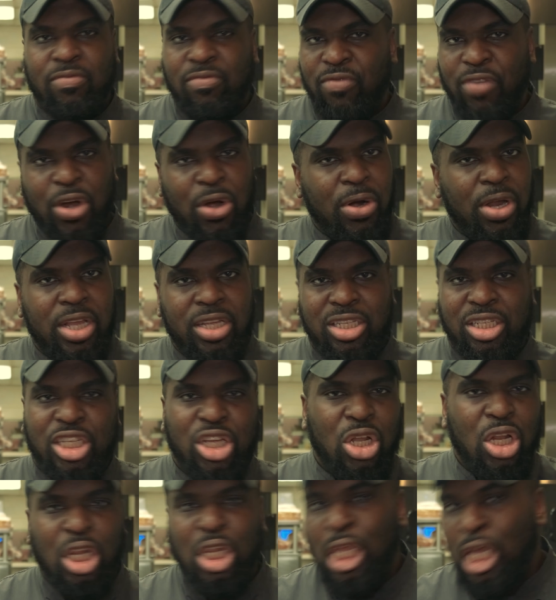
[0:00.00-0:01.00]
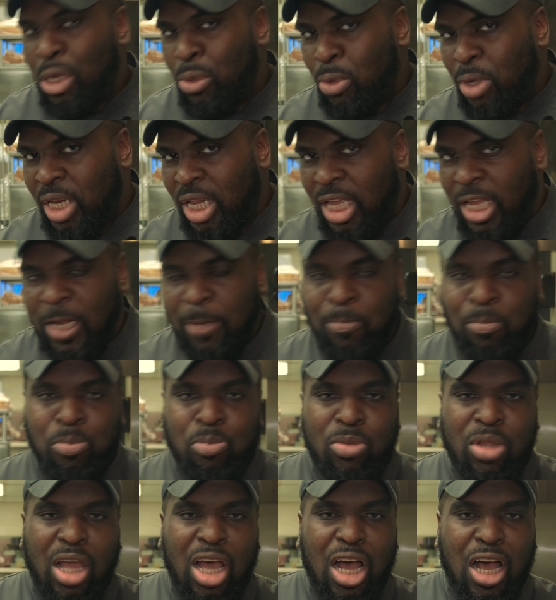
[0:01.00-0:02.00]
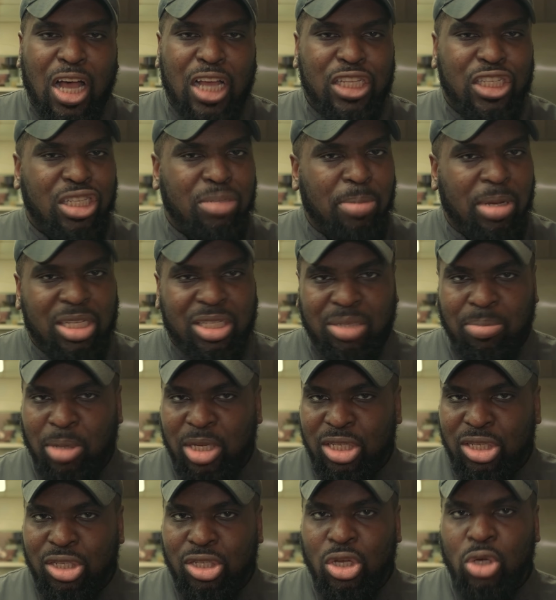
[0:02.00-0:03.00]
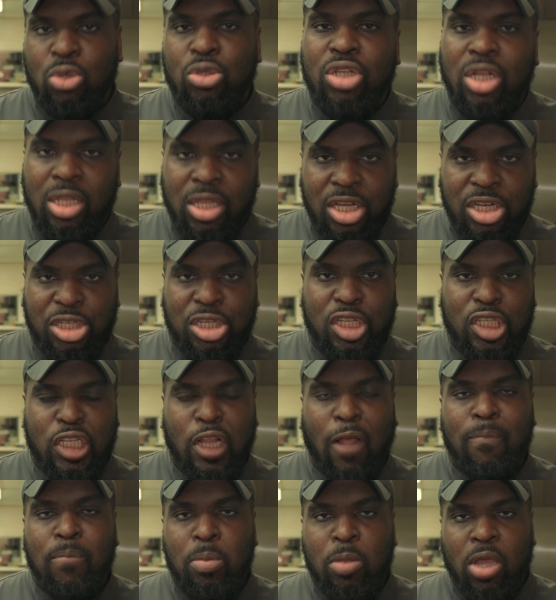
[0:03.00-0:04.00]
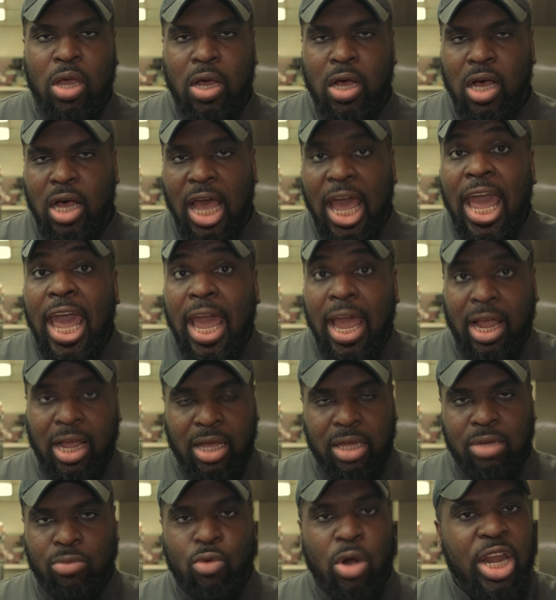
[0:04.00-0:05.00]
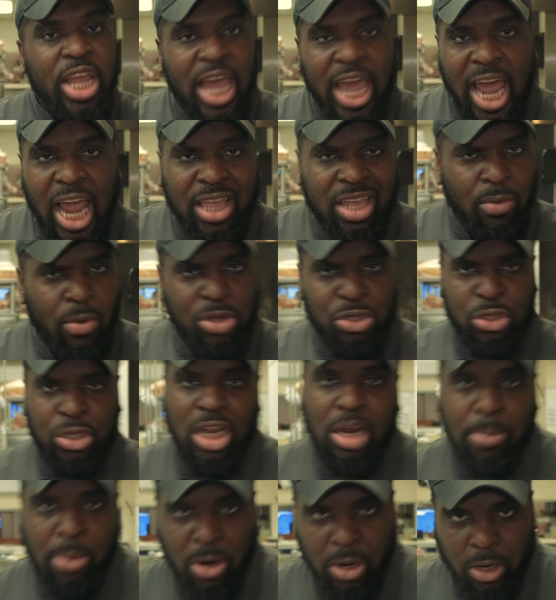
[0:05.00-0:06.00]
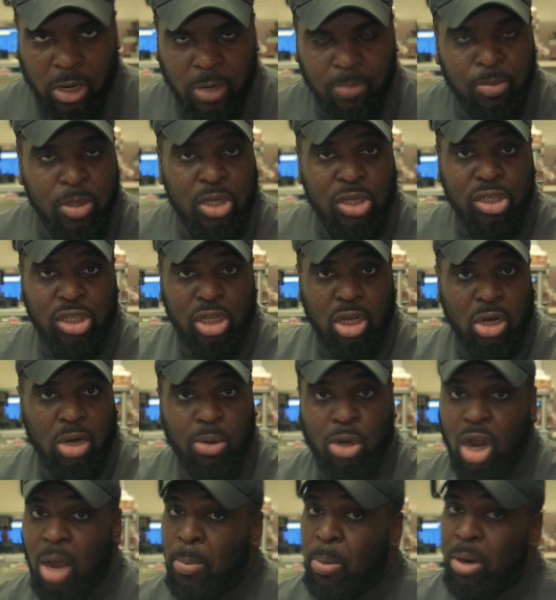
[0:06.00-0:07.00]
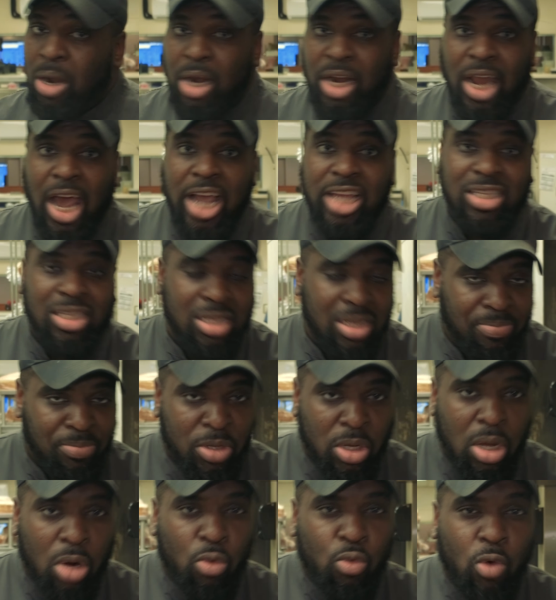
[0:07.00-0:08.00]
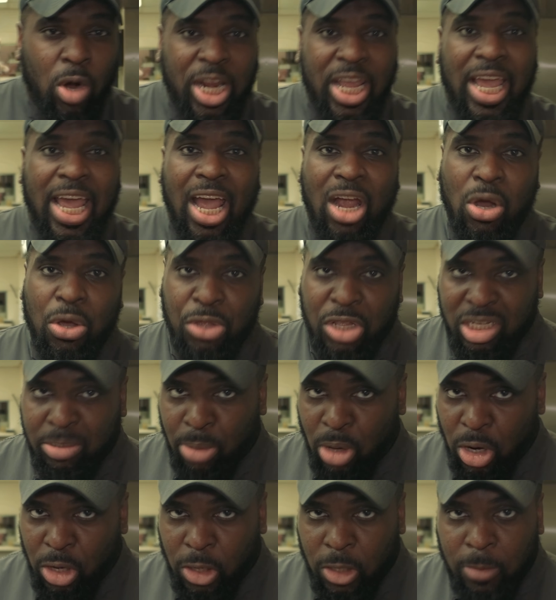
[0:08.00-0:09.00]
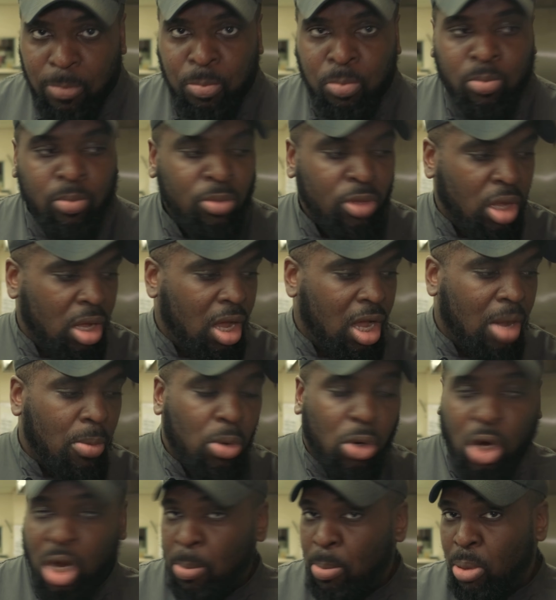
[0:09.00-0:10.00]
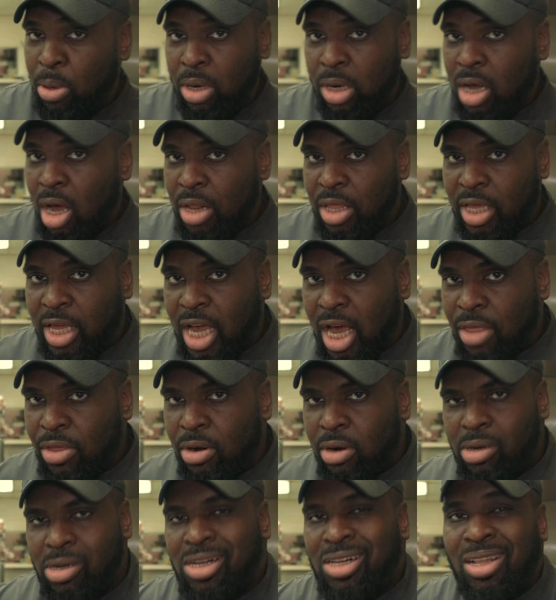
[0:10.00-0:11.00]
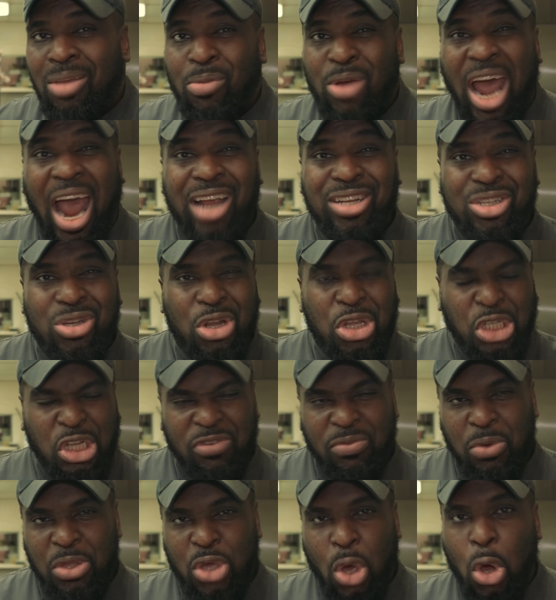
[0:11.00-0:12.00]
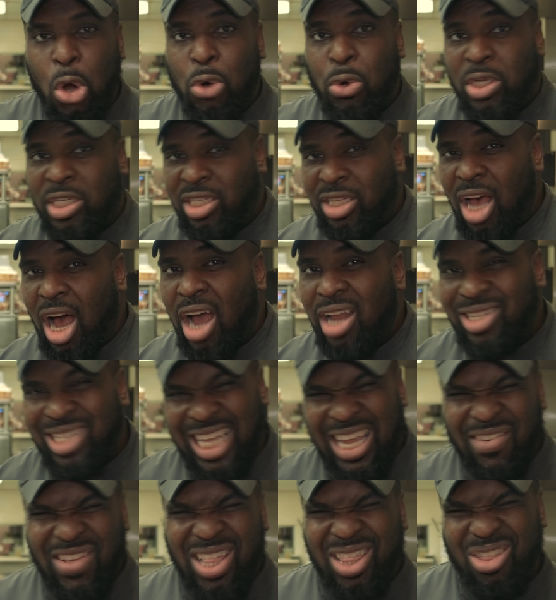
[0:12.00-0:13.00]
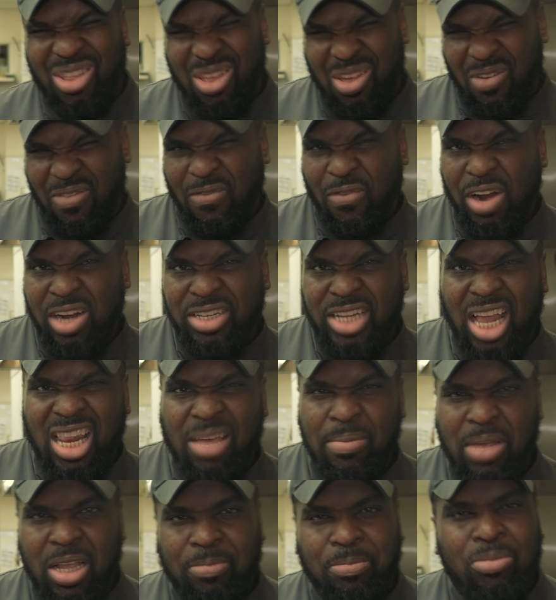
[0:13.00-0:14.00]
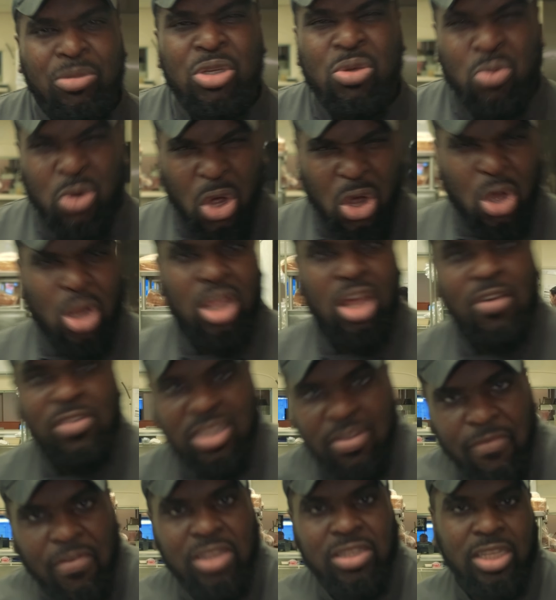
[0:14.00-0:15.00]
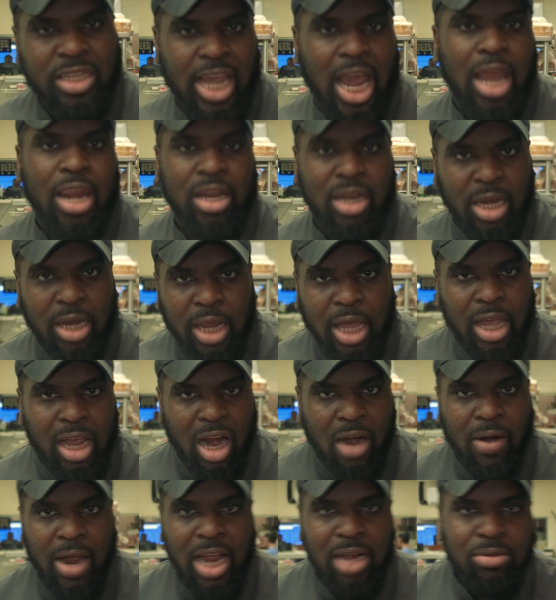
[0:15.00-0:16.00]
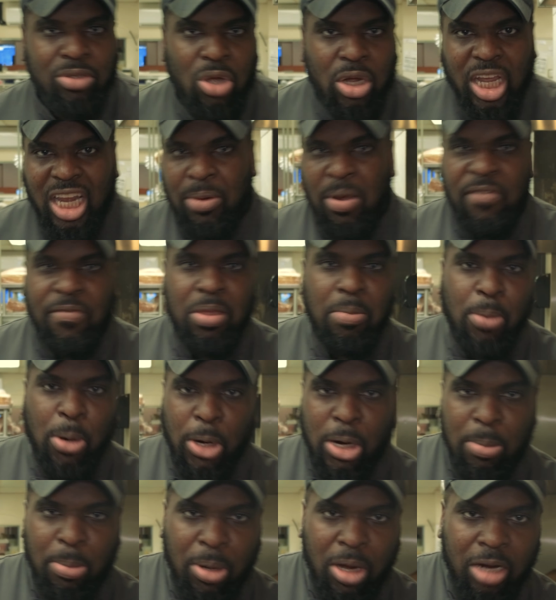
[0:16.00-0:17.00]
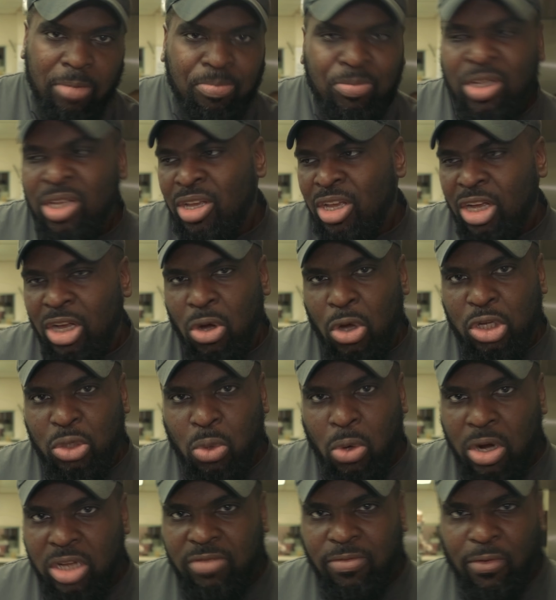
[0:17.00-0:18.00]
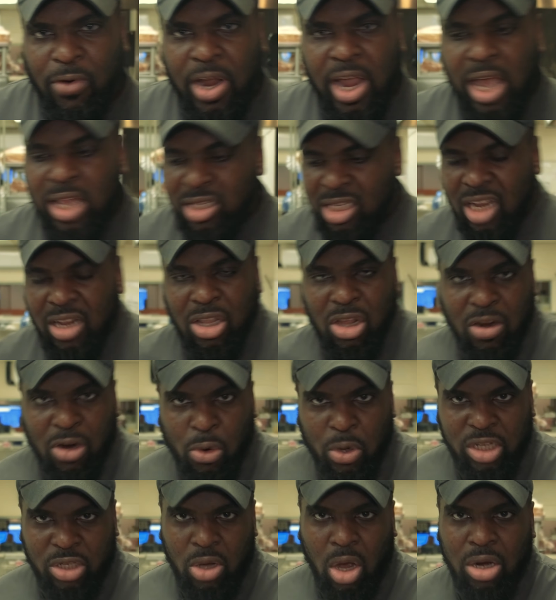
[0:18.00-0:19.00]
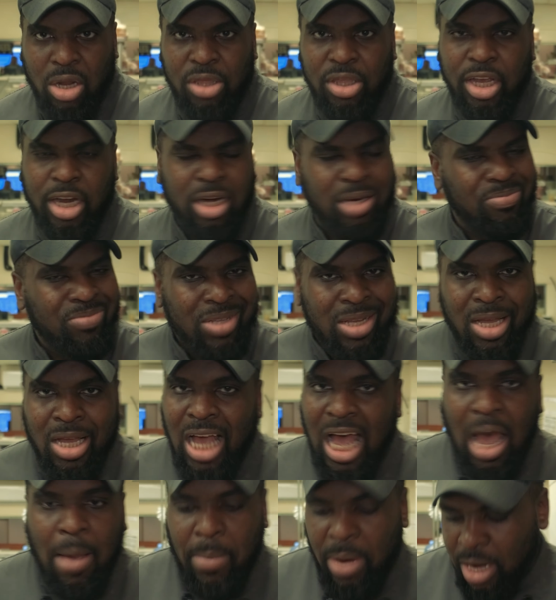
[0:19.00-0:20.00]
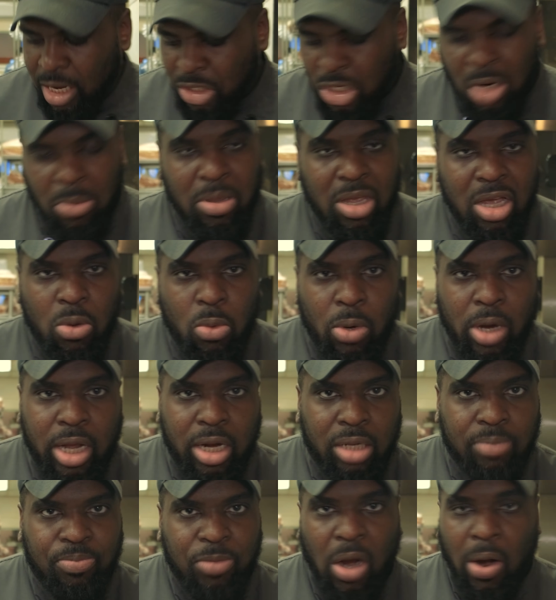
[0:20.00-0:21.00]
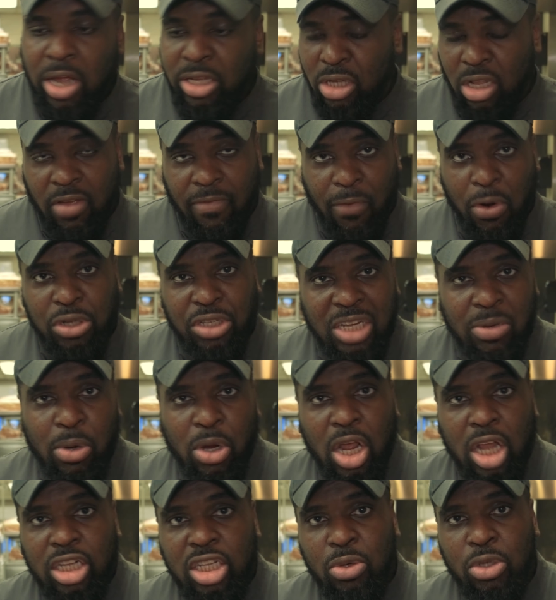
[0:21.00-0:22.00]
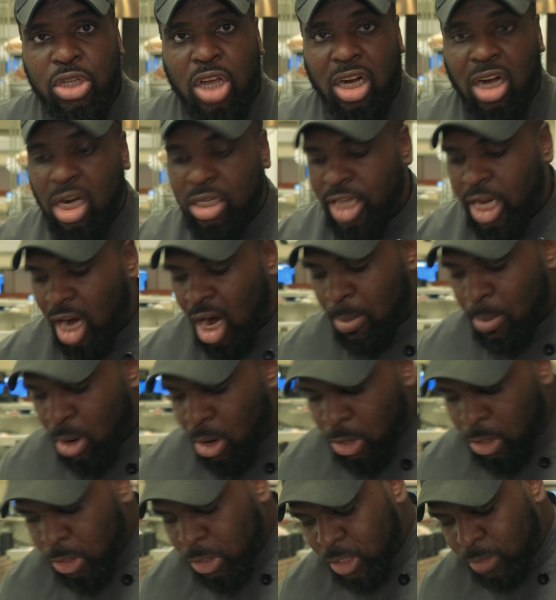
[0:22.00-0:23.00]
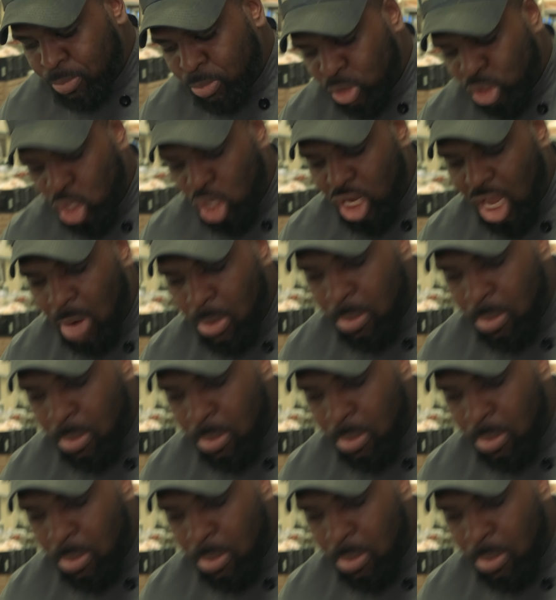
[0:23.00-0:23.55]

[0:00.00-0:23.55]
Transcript: very still liquidy, but so delicious runny egg that runs through that burger. So we're gonna put a nice runny egg on this burger. We're gonna put it all together. Actually gonna serve it on croissant to give it a little French element. We're gonna go a little sophisticated today, all right? We're gonna get away from the burger bun, go towards France, get a little croissant on there. I mean, it's gonna be a win. All right, so the first thing we're gonna do is take our burgers. So y'all